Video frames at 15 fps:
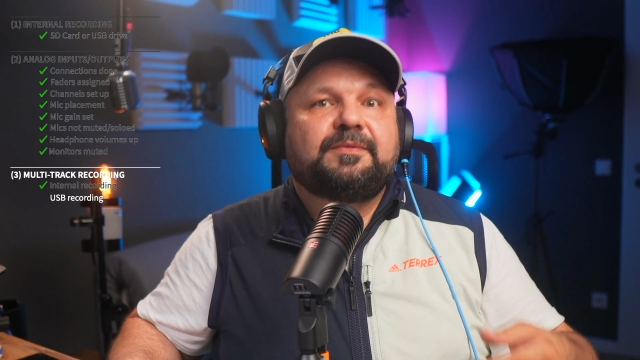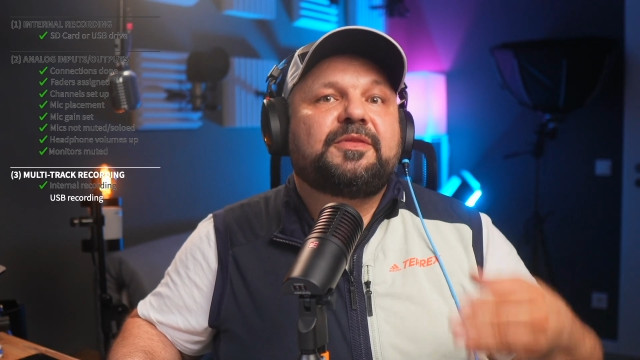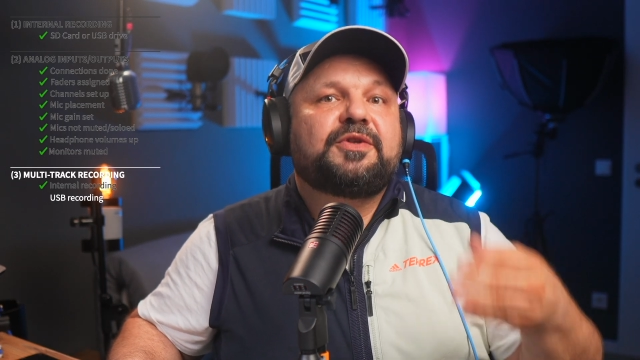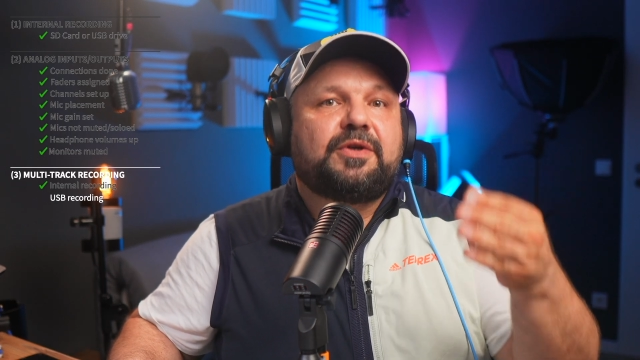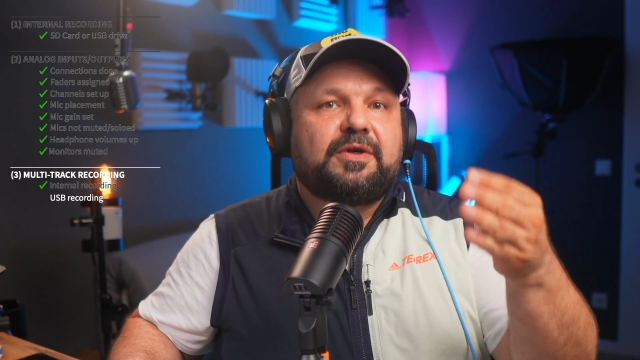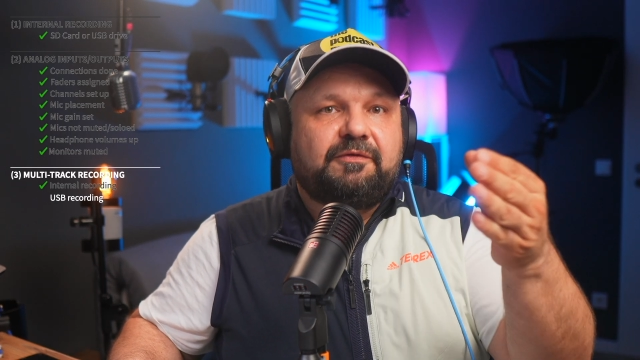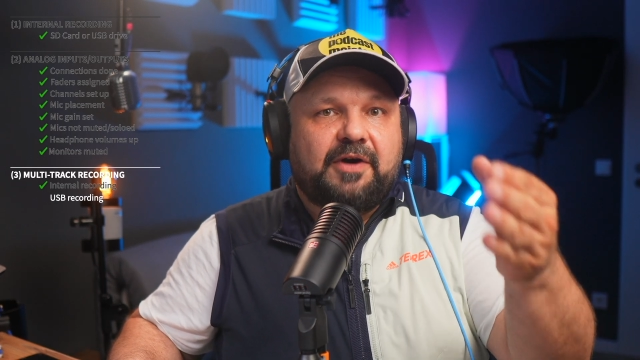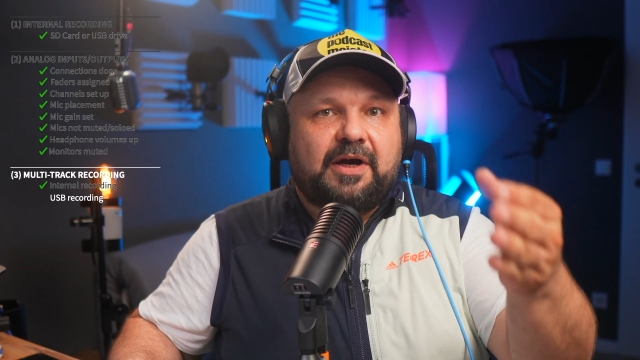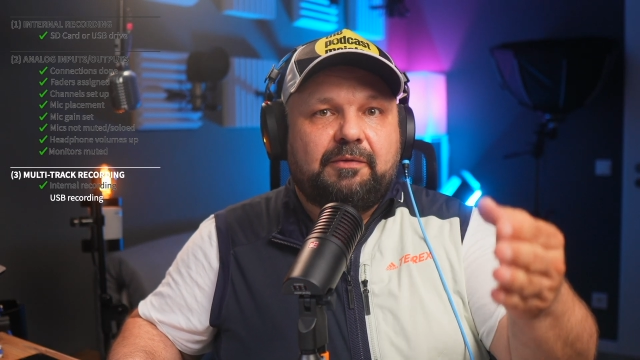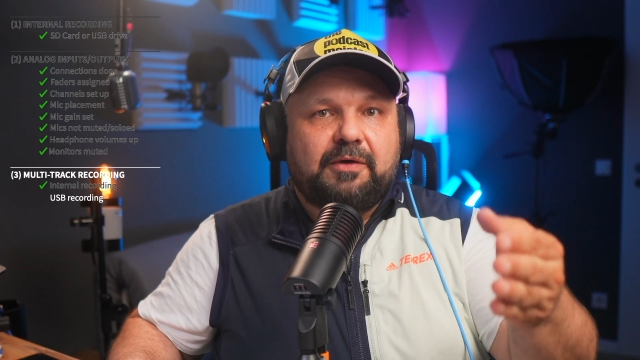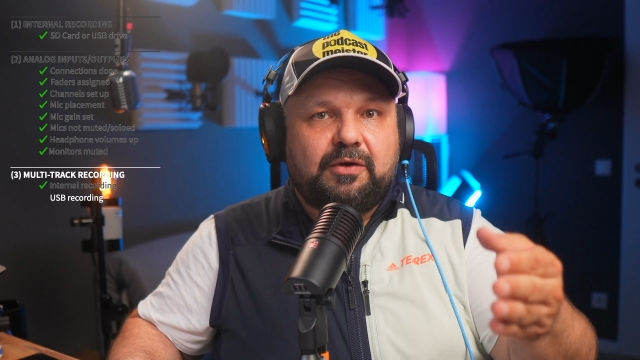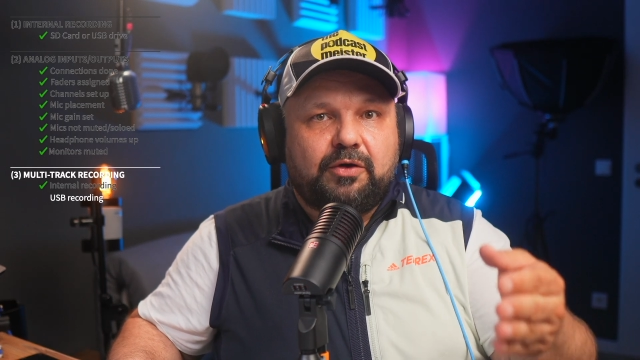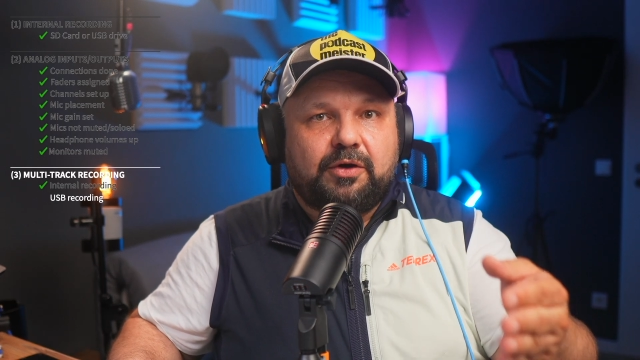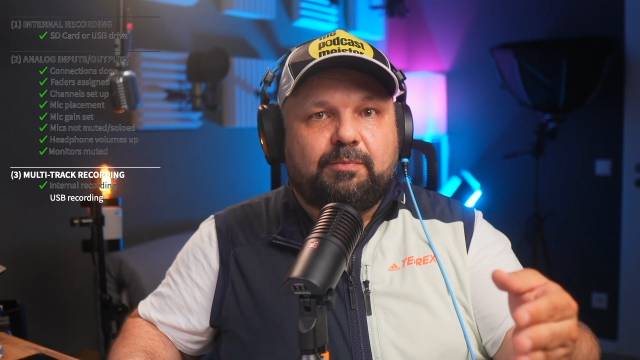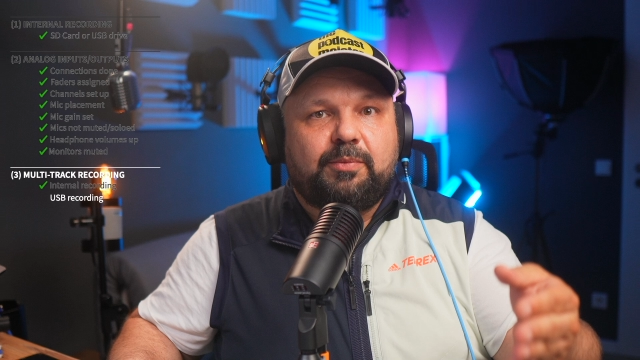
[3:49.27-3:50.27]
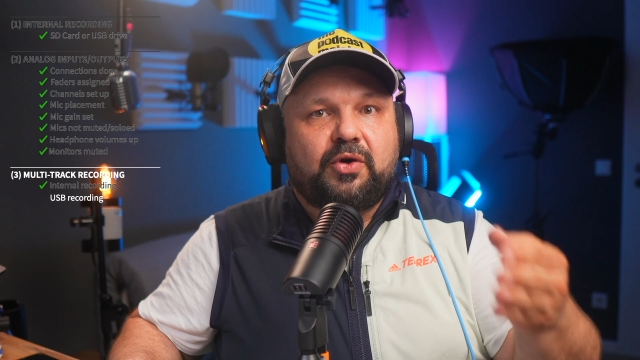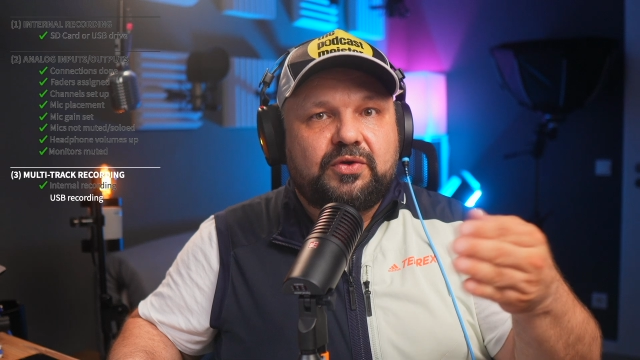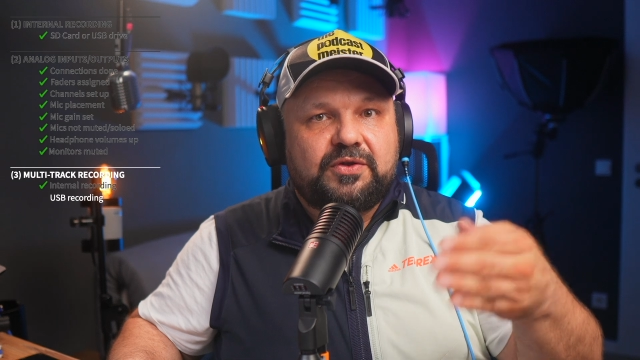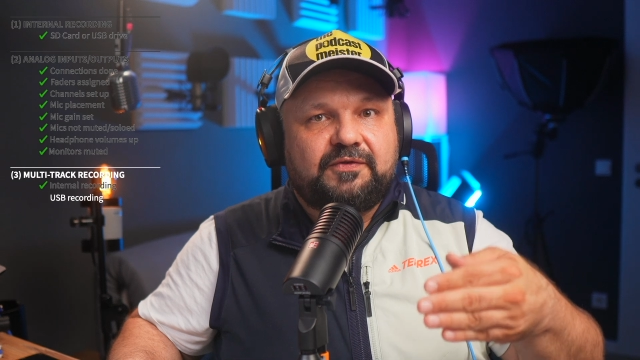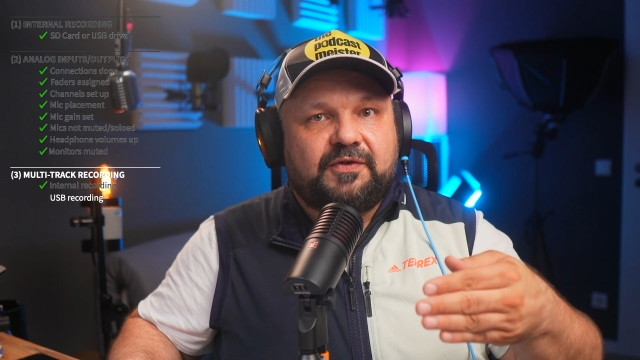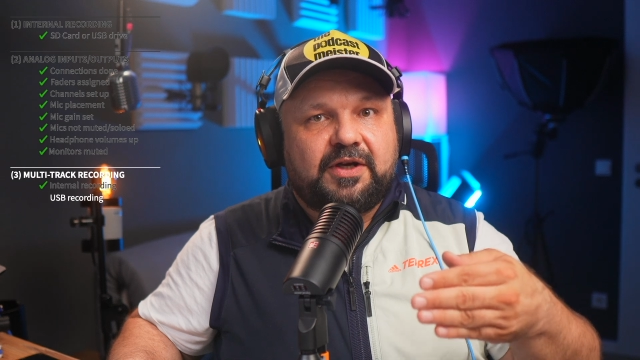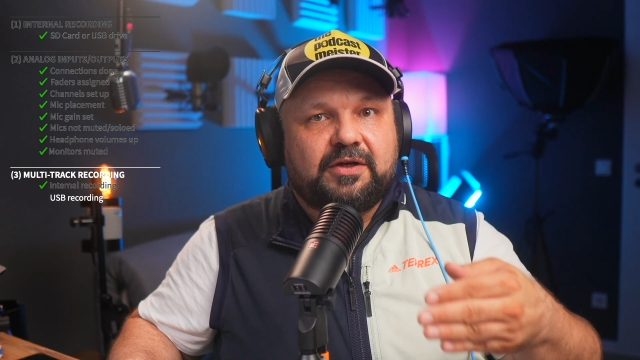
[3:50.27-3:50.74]
So if I record
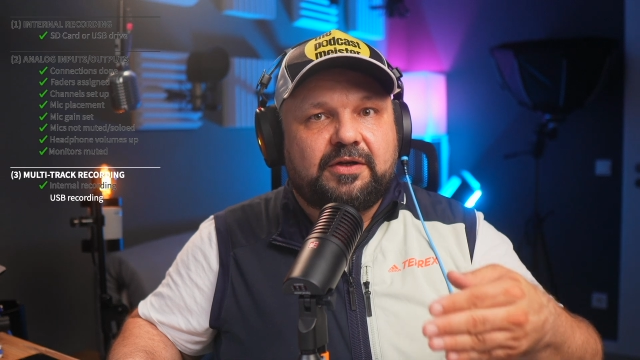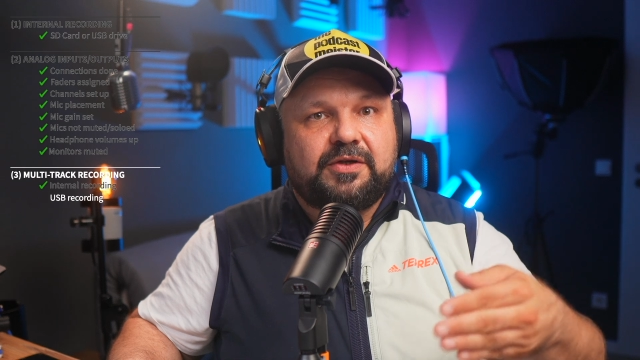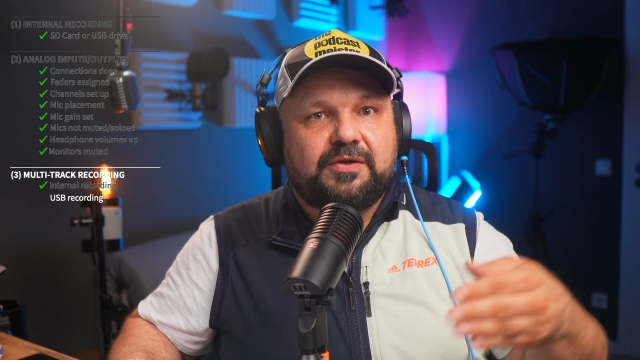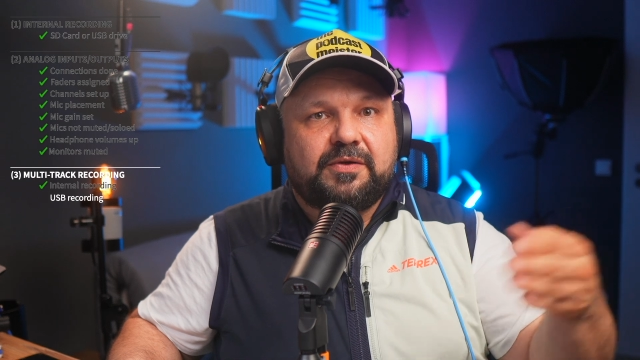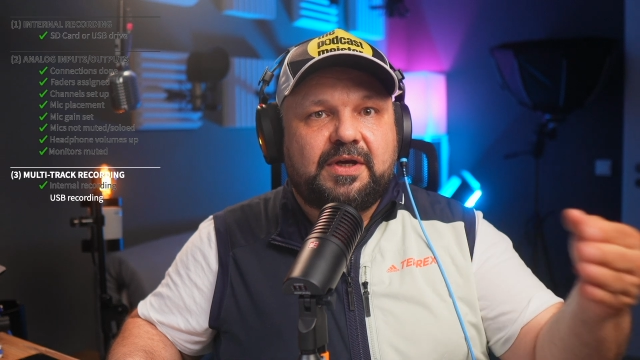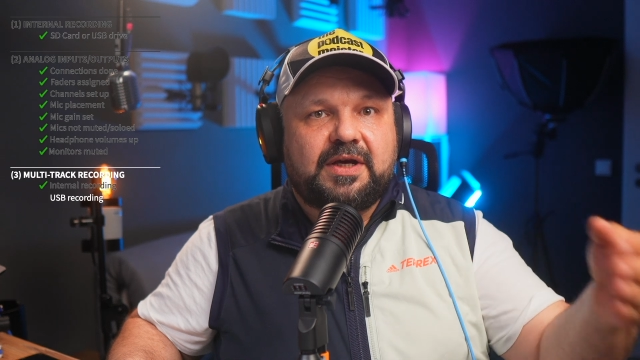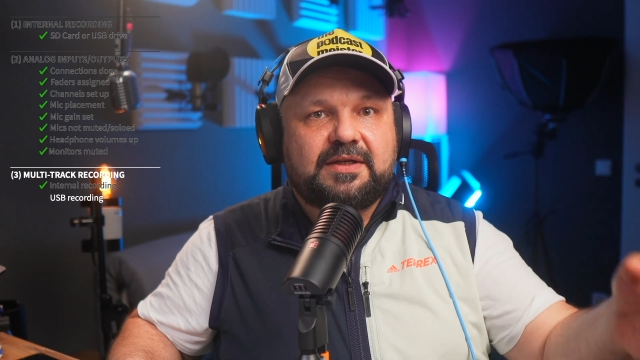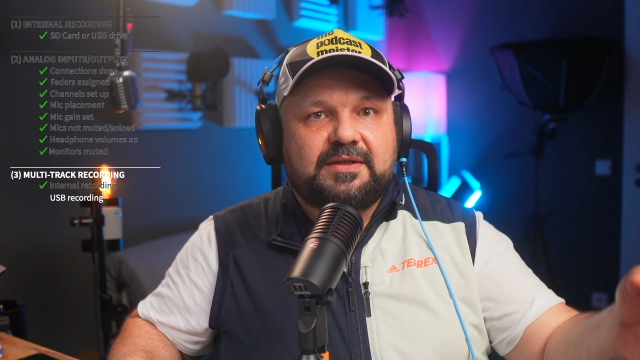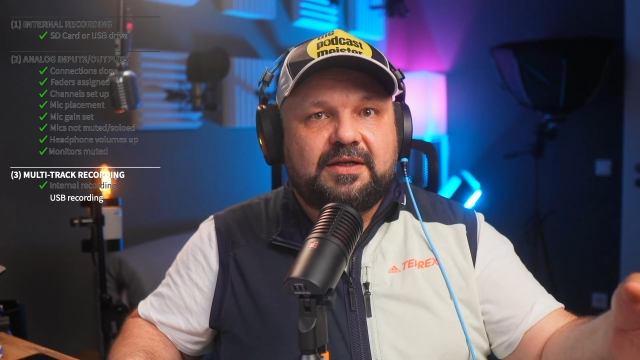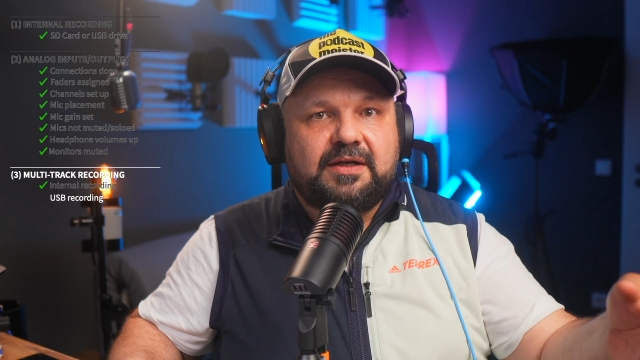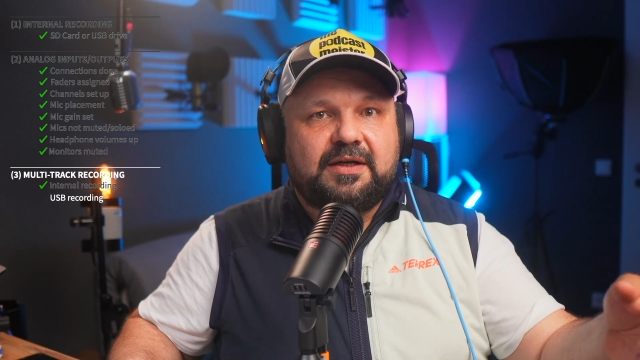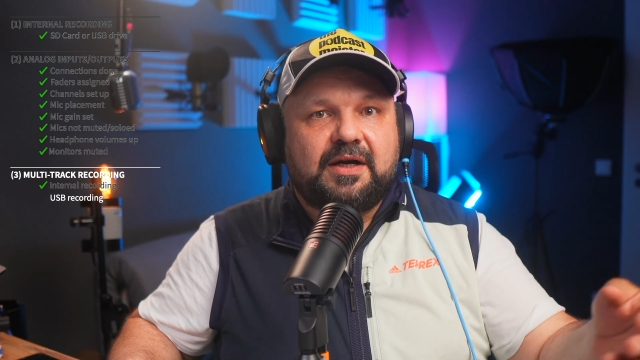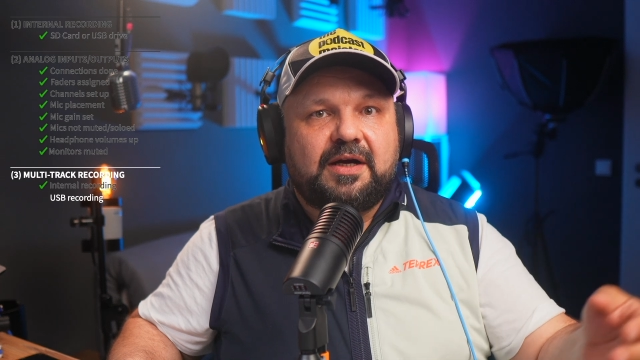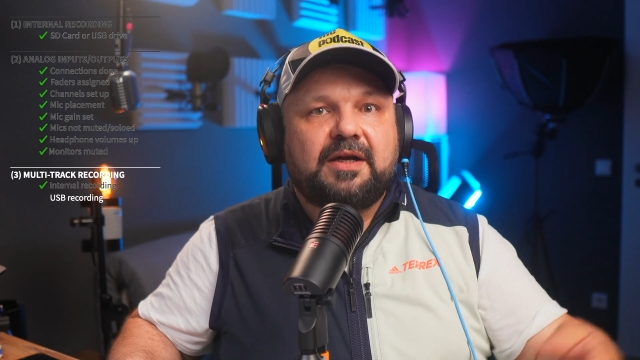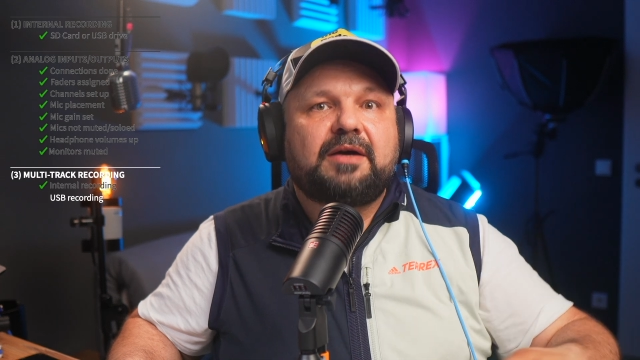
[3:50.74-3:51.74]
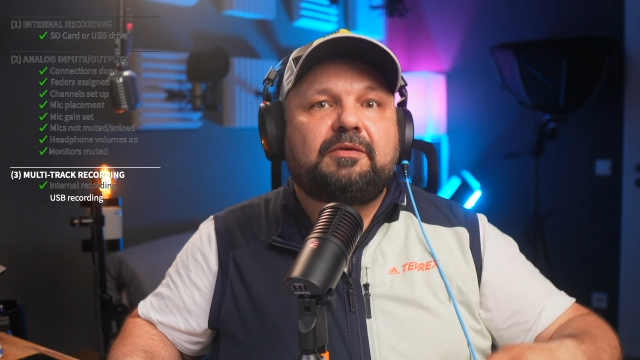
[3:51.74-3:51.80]
post fader to the SD card,